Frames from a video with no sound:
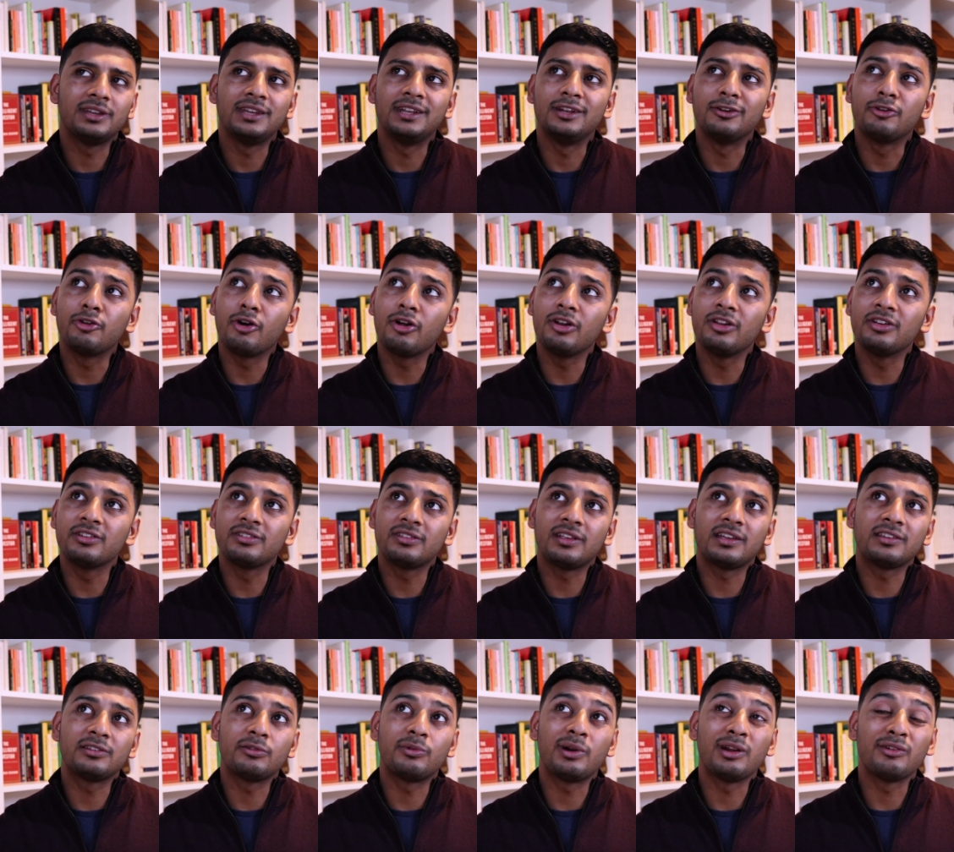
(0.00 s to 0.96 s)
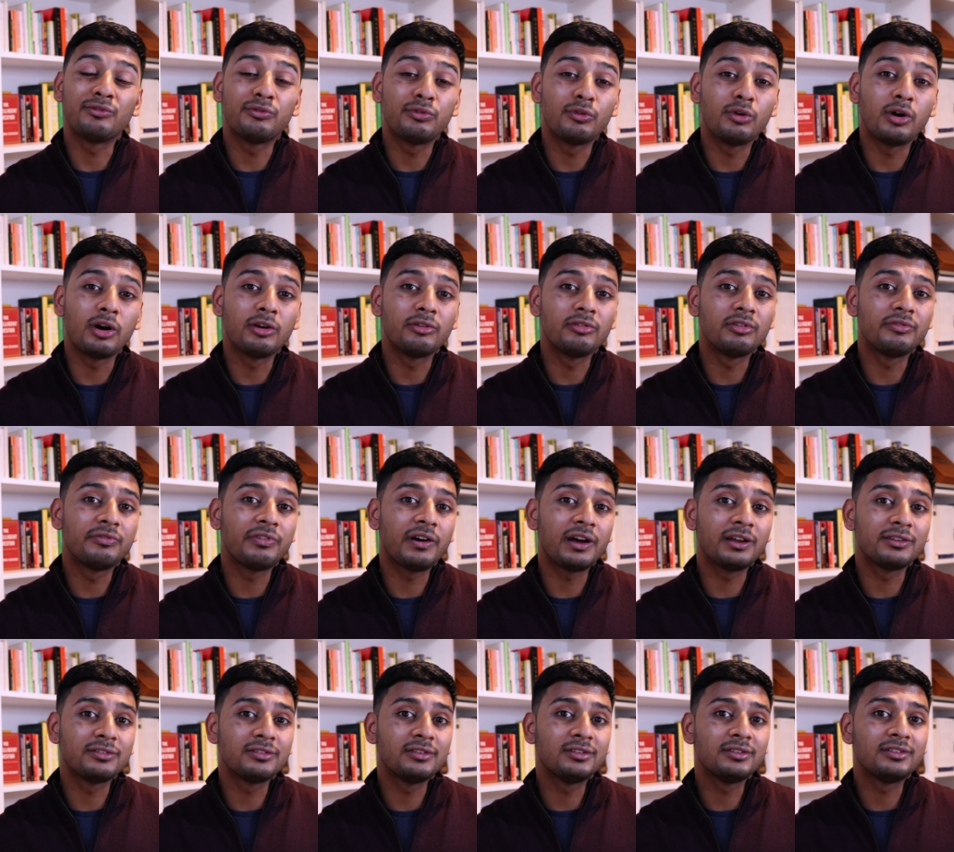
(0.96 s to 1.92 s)
In dollars, that's around
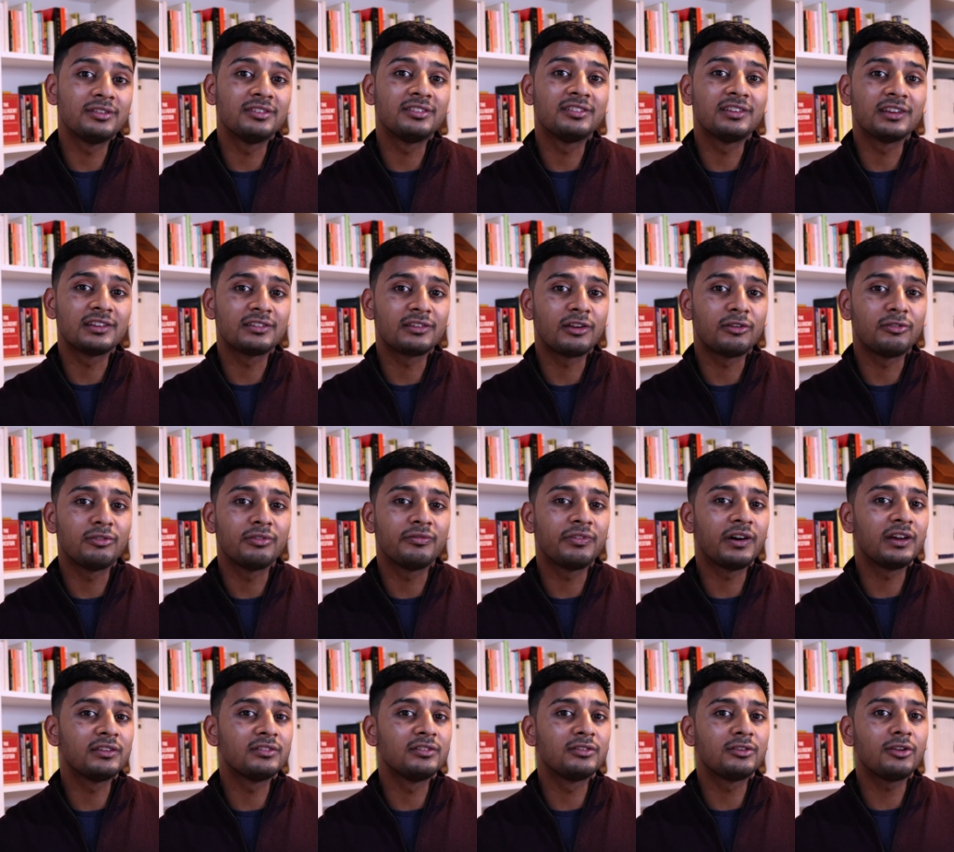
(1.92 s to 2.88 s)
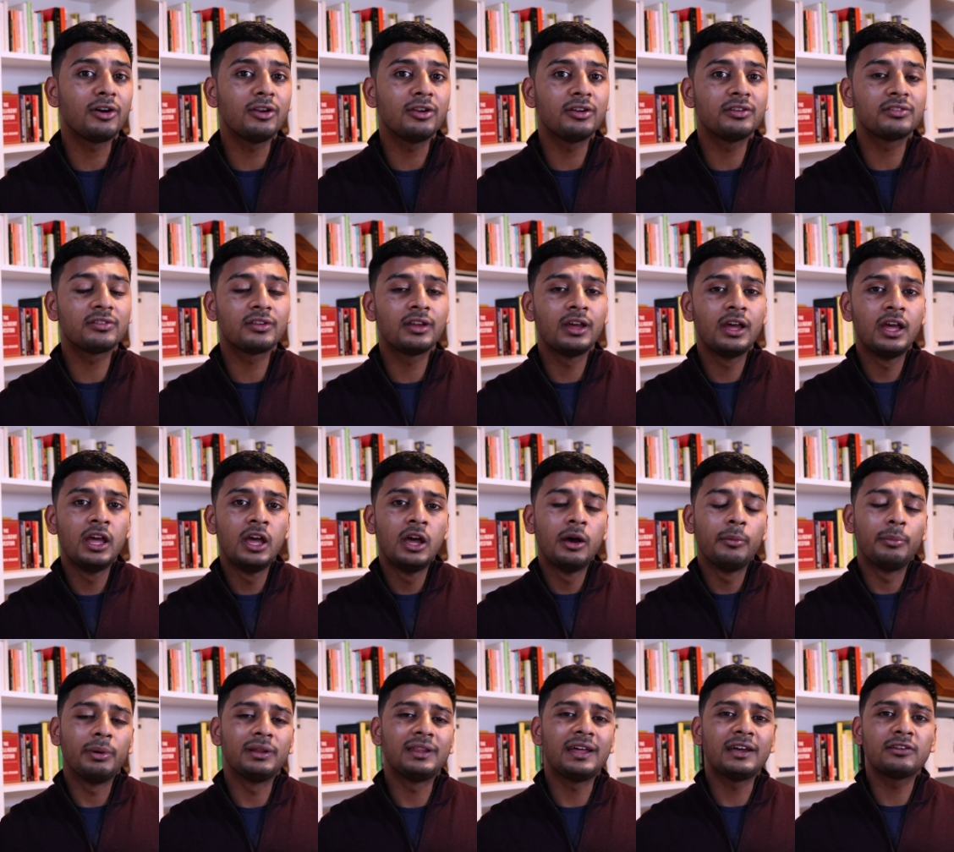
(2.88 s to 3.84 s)
400,000 to 600,000 dollars,
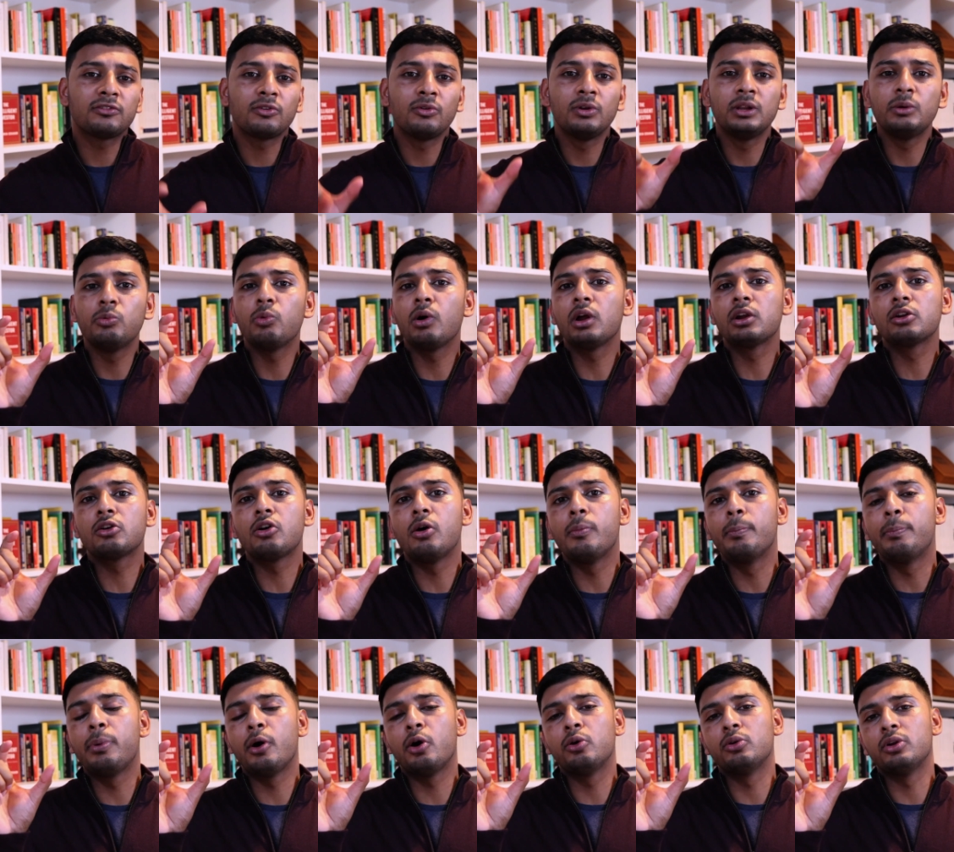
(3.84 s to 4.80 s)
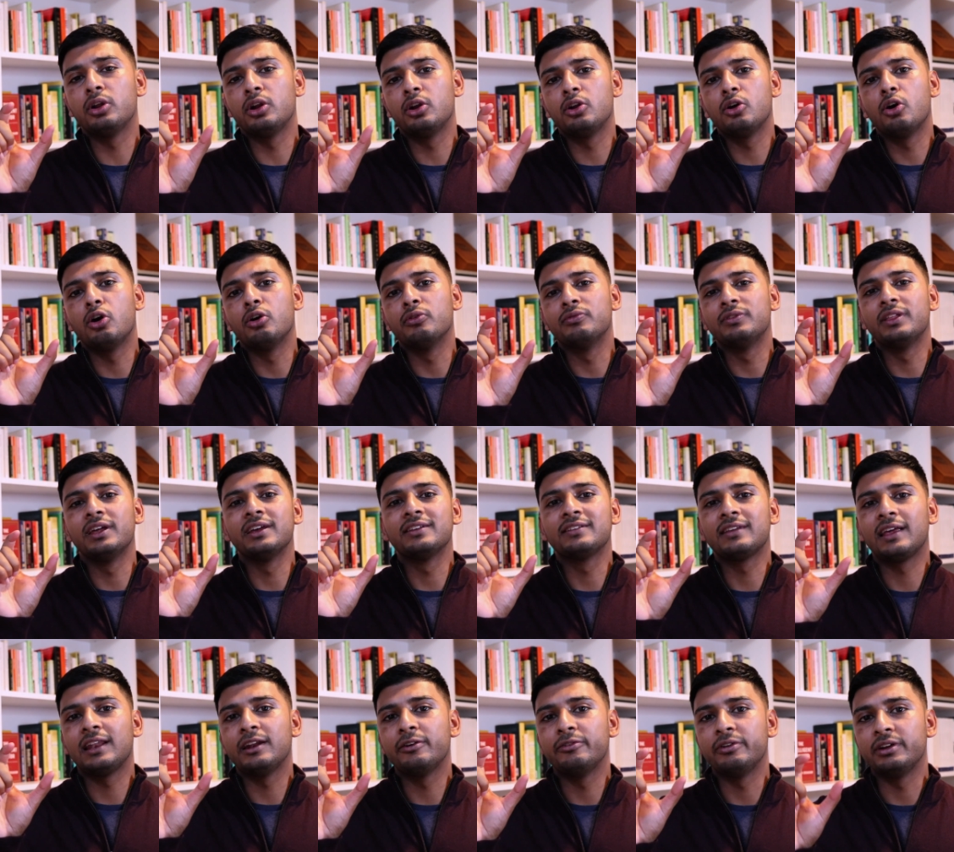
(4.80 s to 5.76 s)
but that's only one component of their
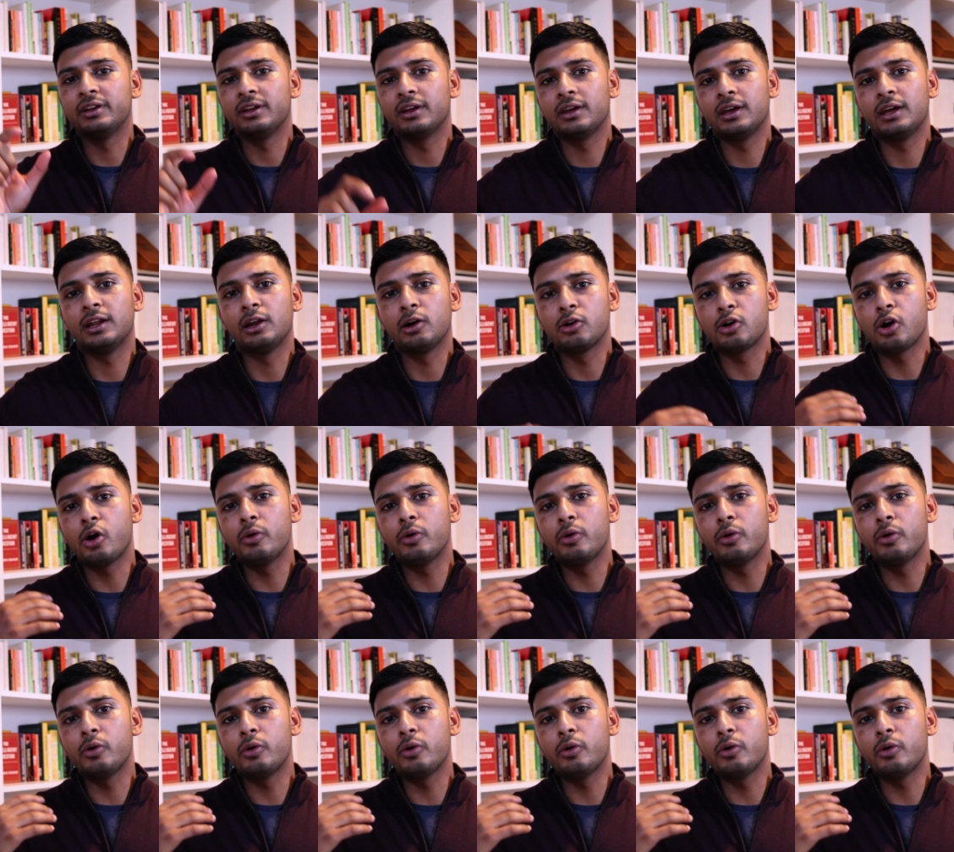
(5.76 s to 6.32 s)
salary, and I'll